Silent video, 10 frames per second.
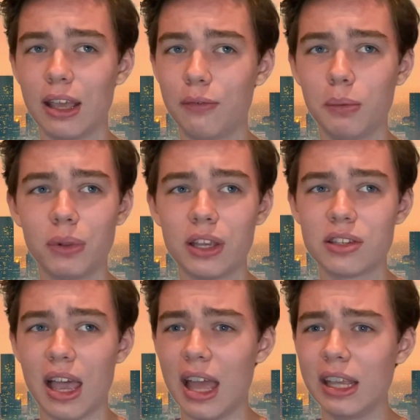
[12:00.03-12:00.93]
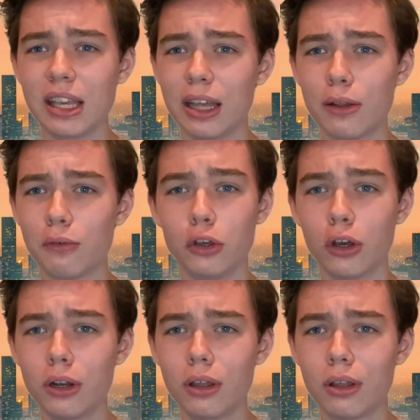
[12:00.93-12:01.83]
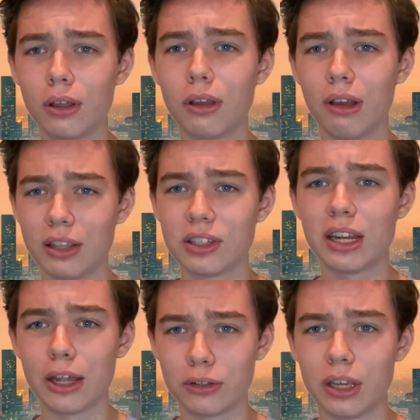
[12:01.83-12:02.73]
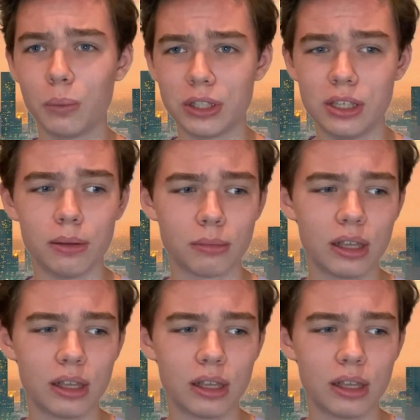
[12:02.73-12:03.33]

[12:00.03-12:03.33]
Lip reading: if he plays any kind of good, it's a 9 or 10-win team.